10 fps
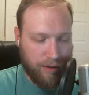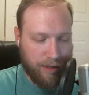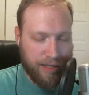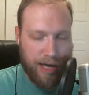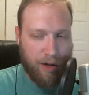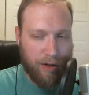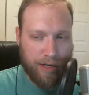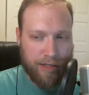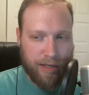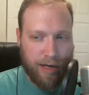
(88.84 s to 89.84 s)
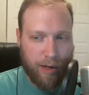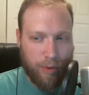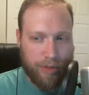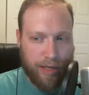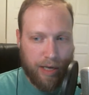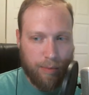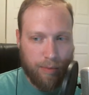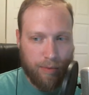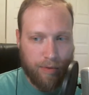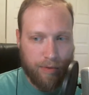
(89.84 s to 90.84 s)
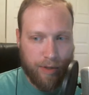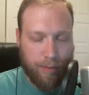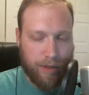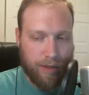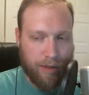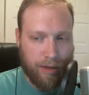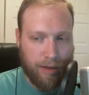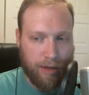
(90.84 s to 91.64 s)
Is that all it is? The narrow escape or something?